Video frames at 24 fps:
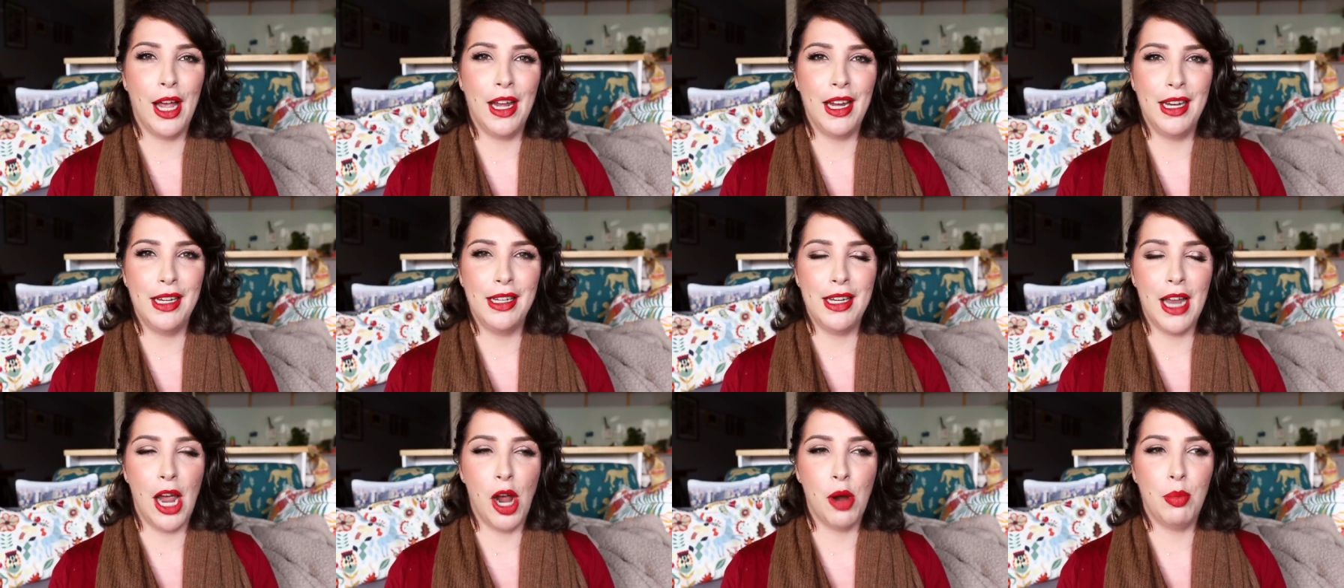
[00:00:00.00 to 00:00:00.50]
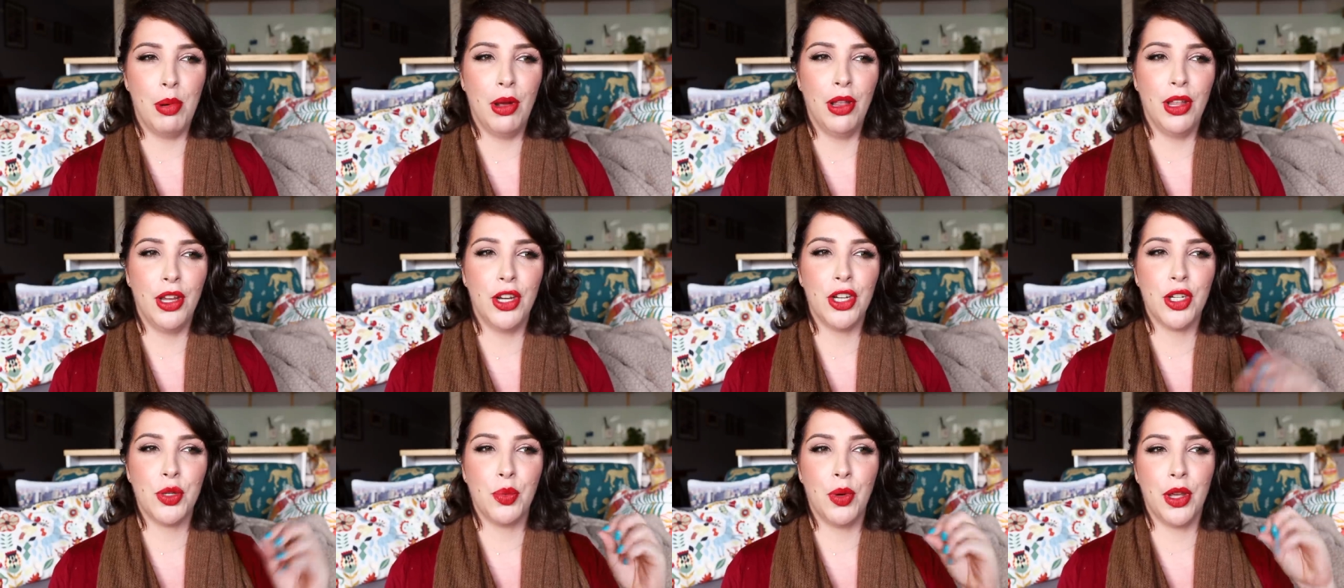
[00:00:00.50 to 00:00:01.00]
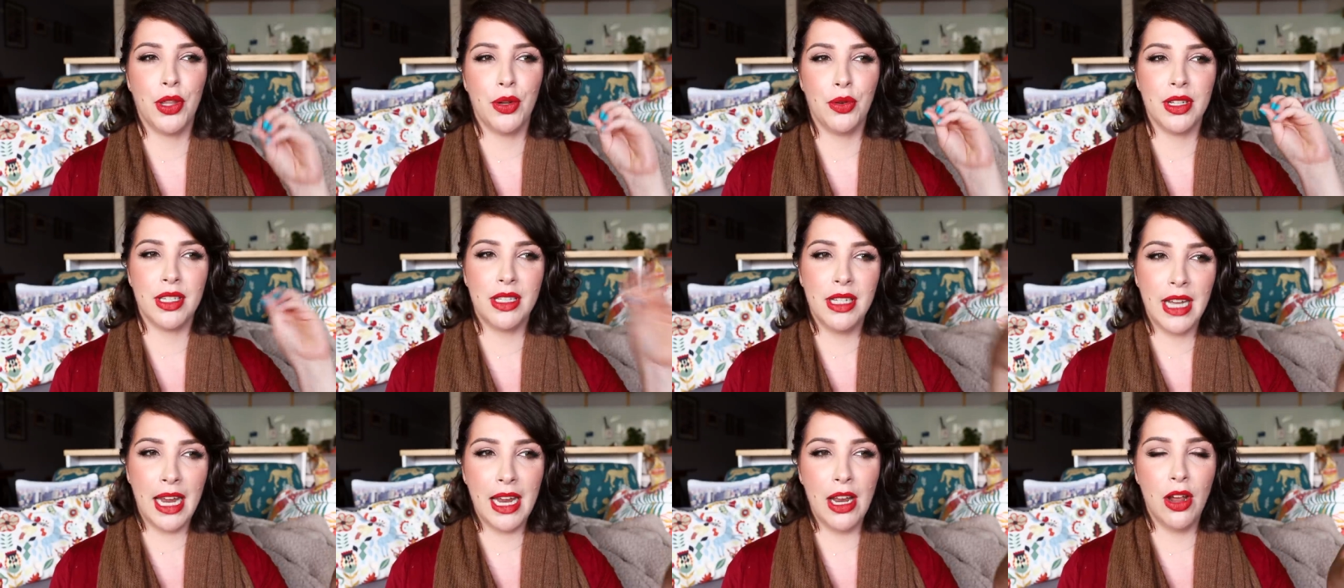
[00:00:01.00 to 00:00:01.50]
in nail polish, whether
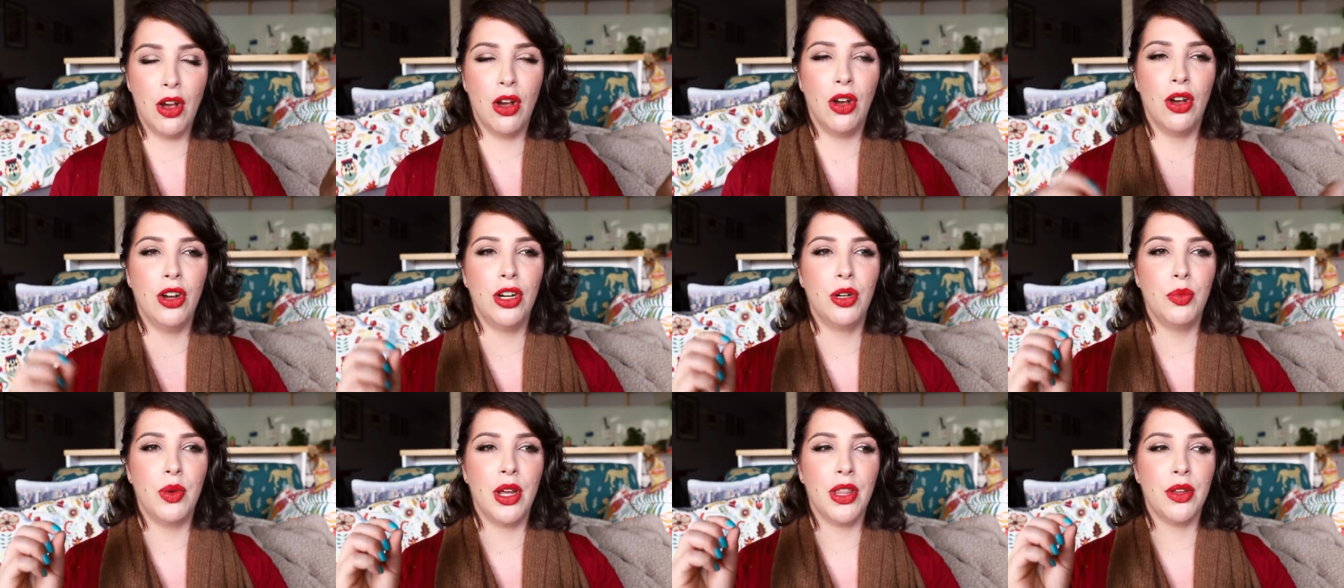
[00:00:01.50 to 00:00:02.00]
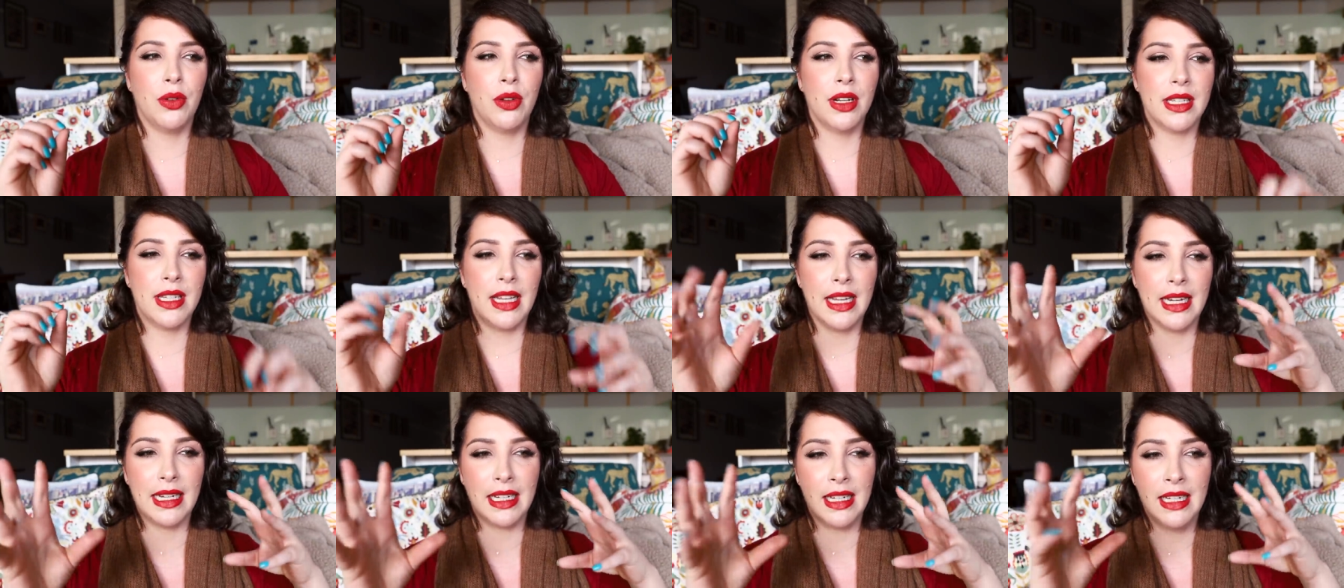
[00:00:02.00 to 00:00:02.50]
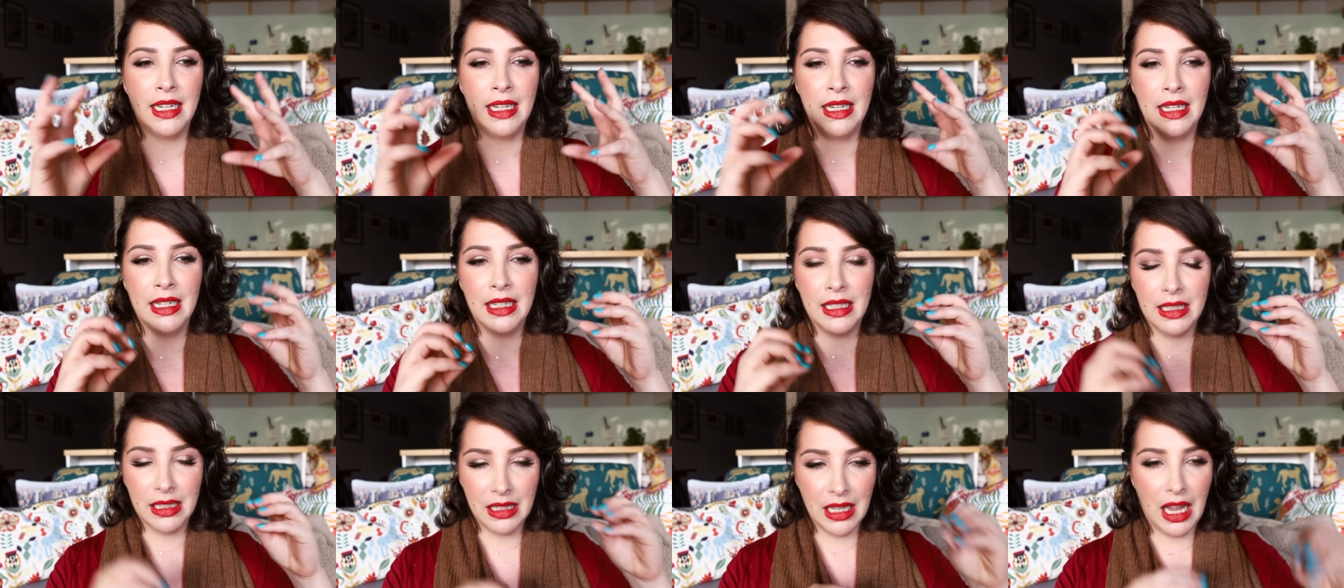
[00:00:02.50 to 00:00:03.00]
it's neon, whether it's like
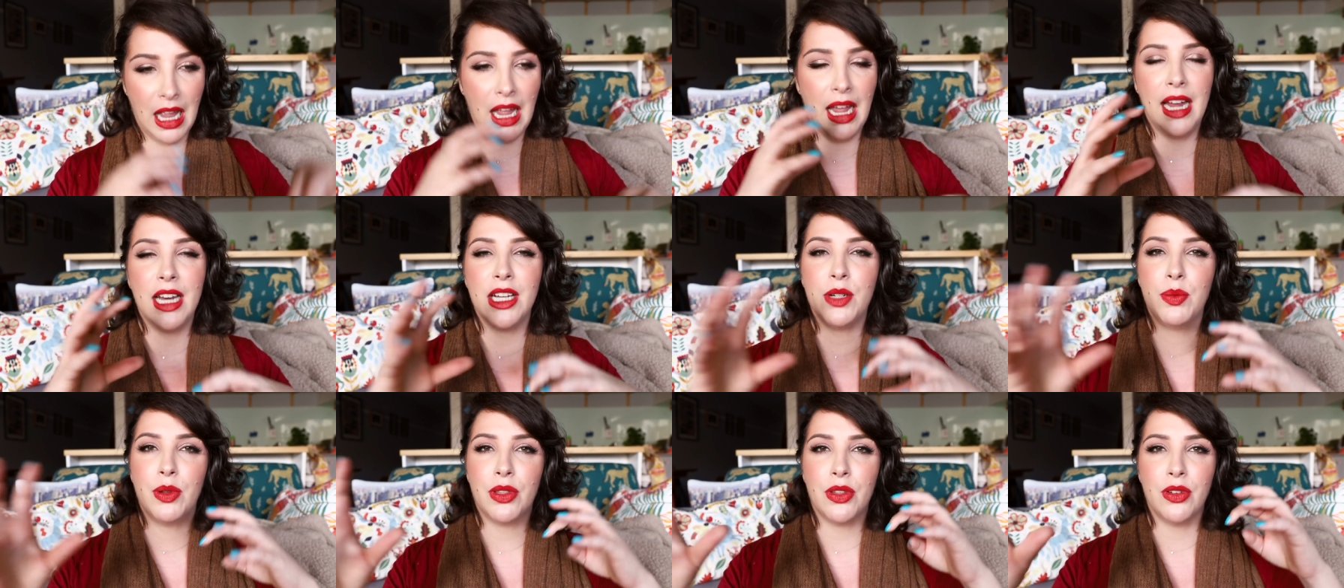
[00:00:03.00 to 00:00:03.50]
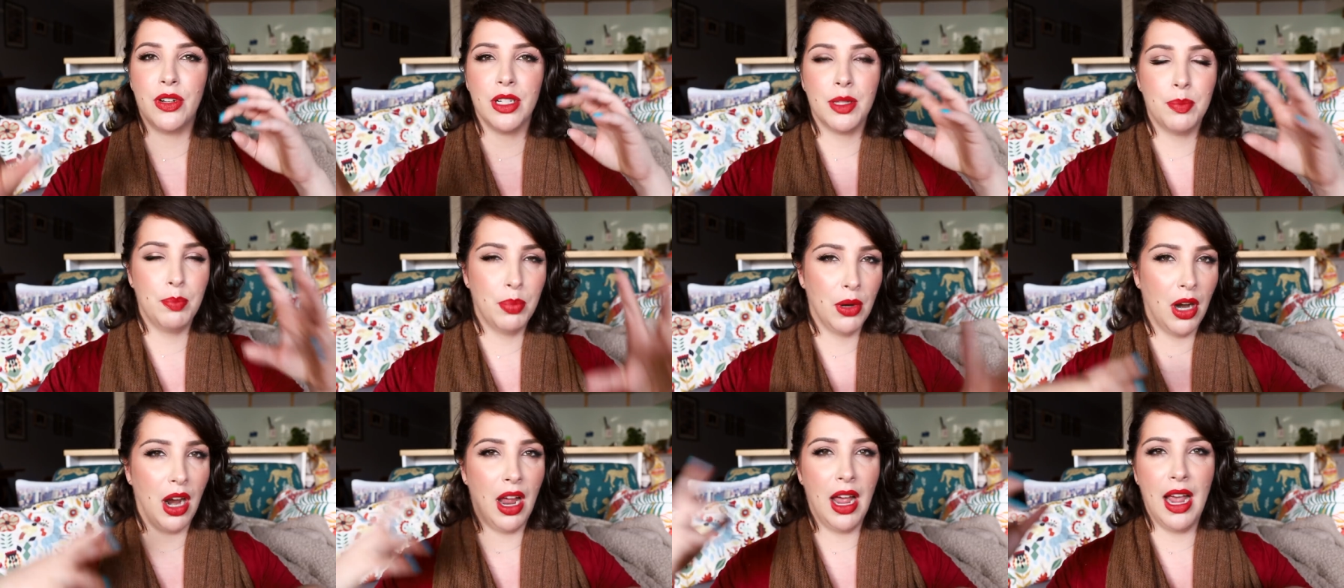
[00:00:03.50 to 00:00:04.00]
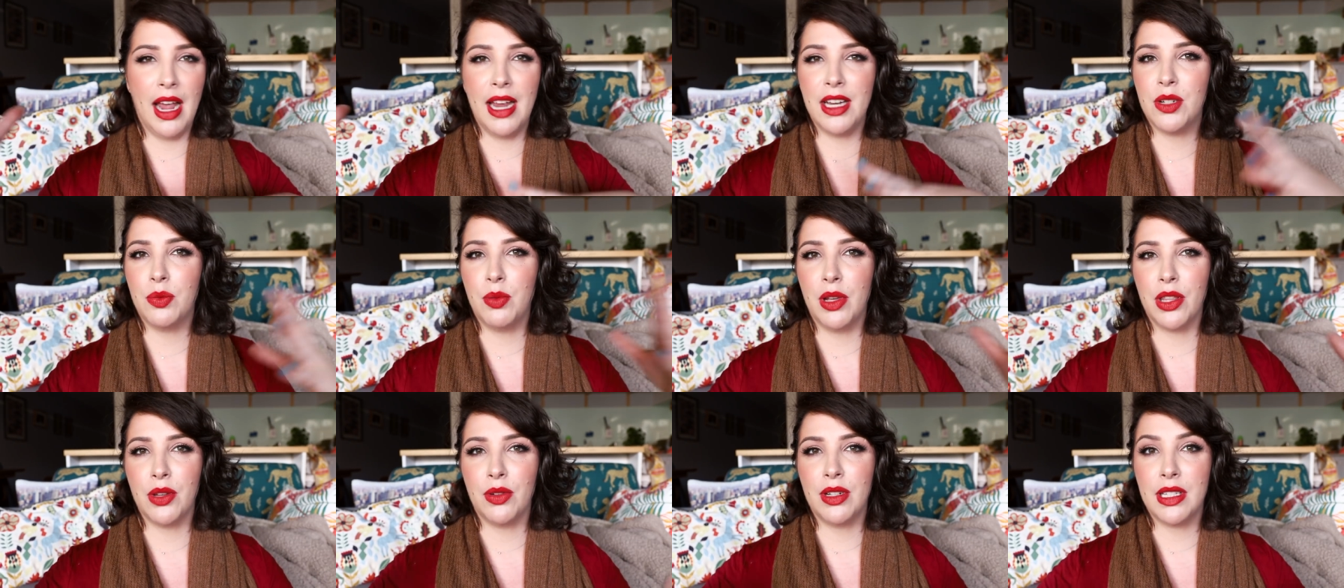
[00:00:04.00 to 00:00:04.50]
light, whether it's
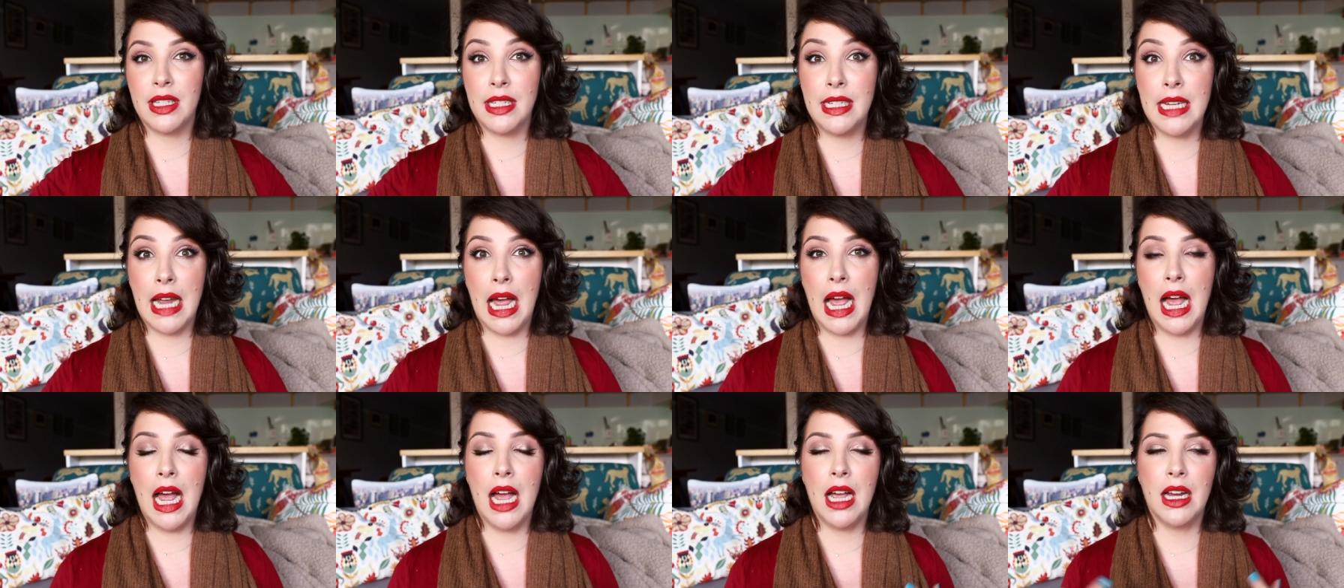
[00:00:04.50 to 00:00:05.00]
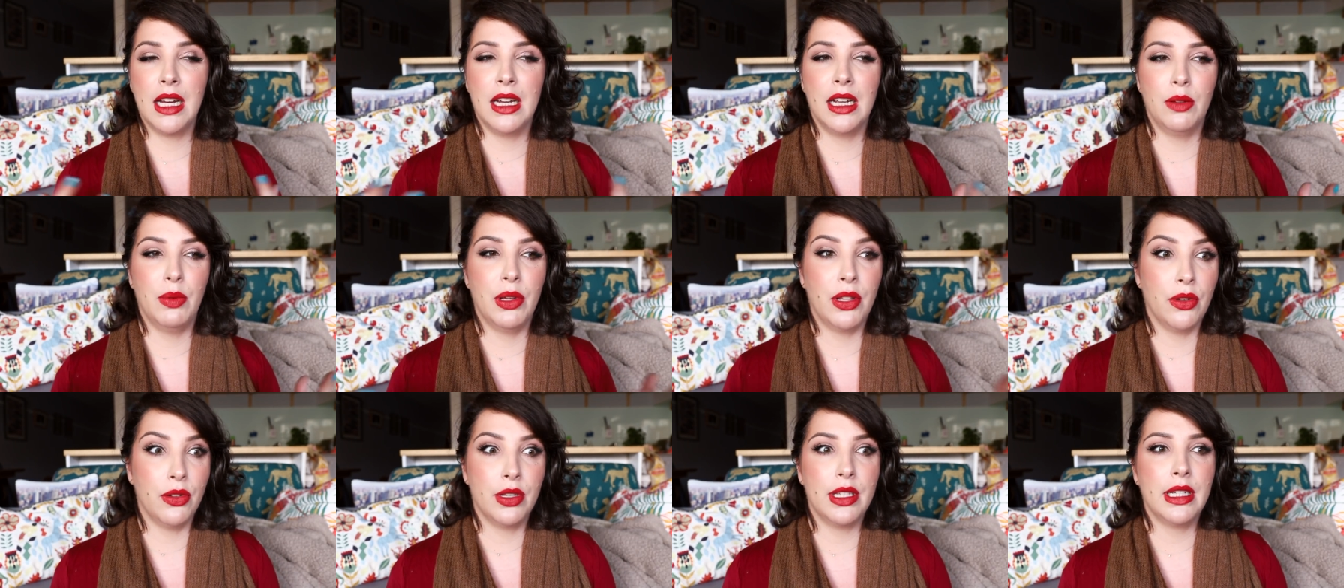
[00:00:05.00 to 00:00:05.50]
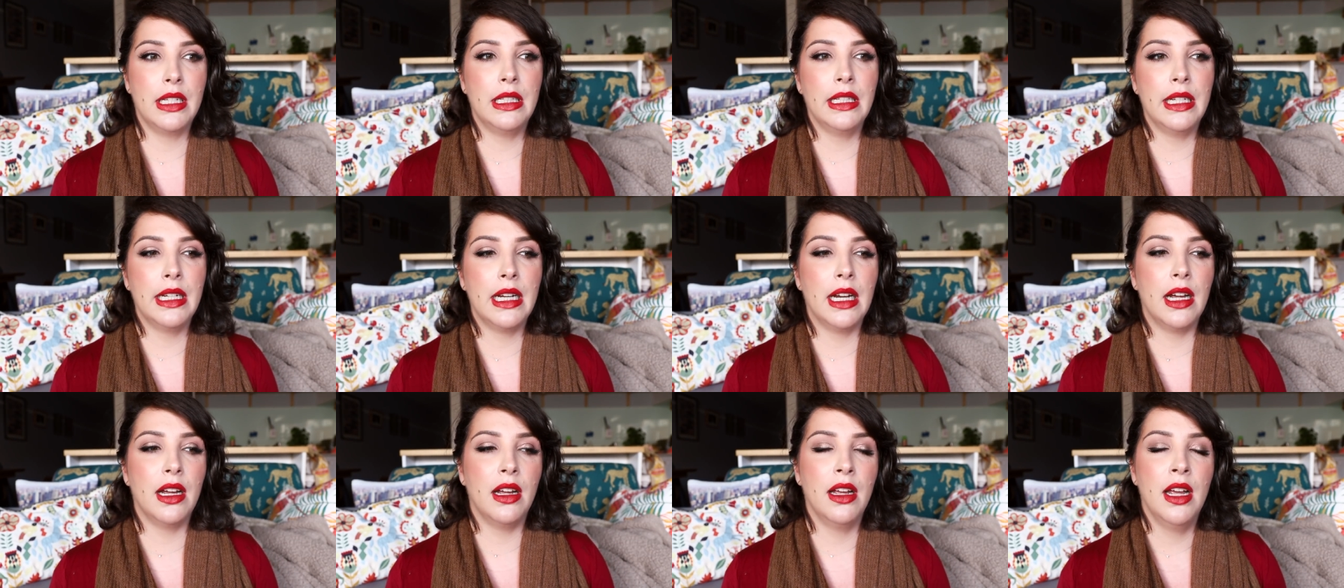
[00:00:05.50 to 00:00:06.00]
bright, whether it's dark, whether it's
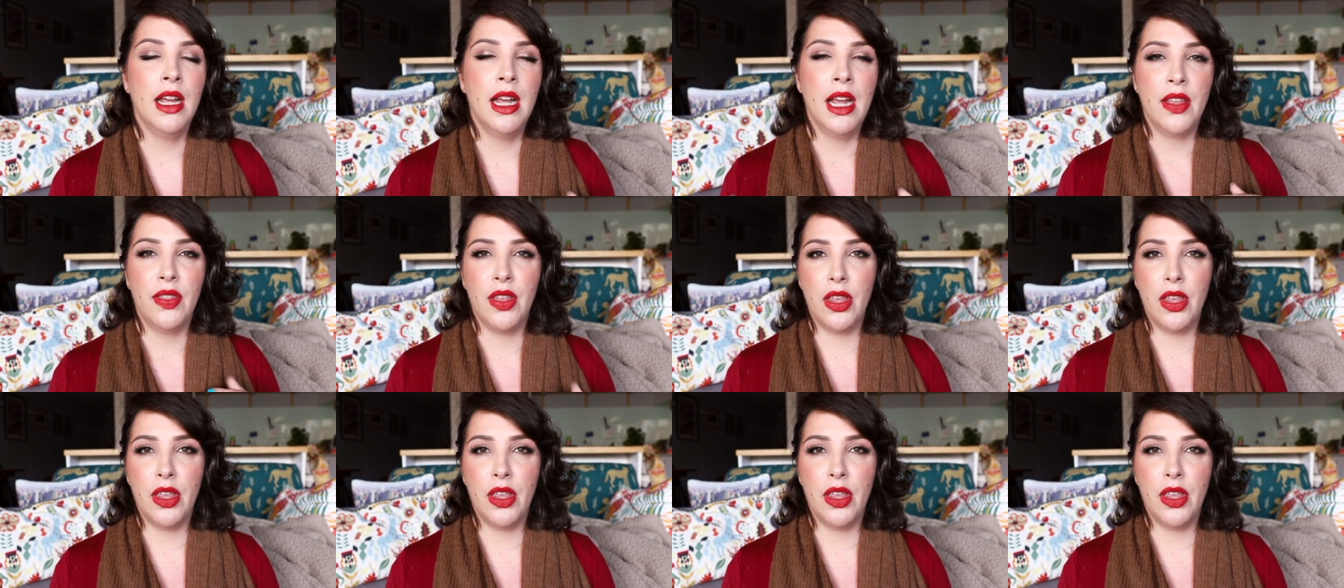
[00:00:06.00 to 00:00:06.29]
glitter.